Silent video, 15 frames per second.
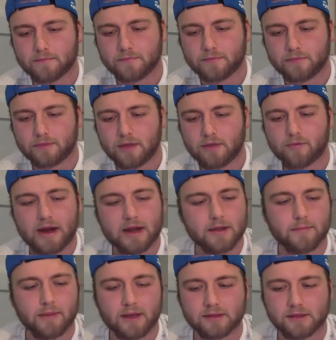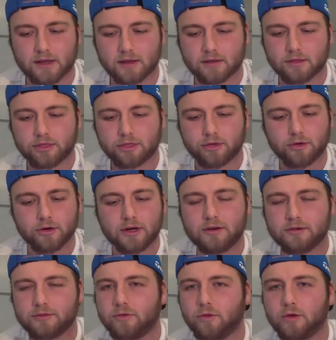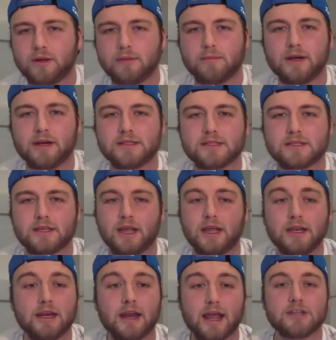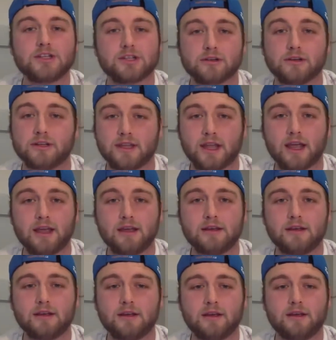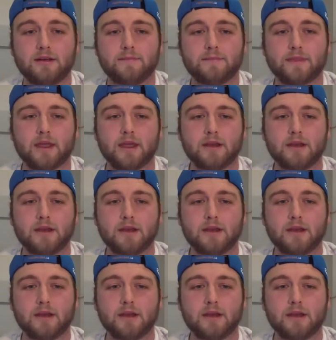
they recommend like 30 to 40 minutes in nature a day, and